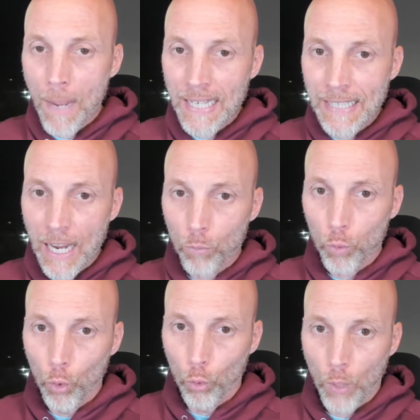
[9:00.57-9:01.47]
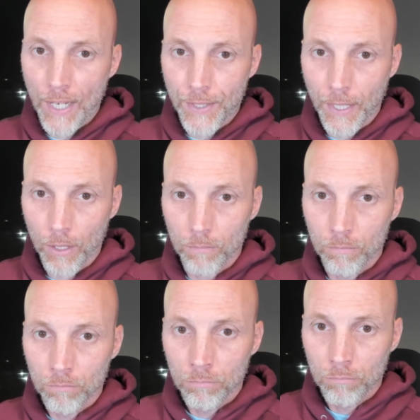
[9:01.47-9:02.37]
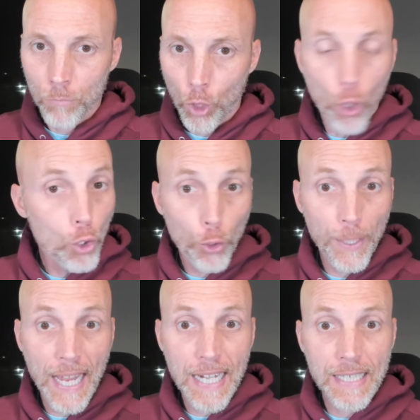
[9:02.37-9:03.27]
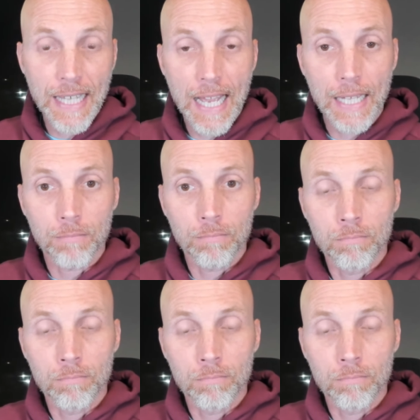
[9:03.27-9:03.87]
made that rule right there? Who created that?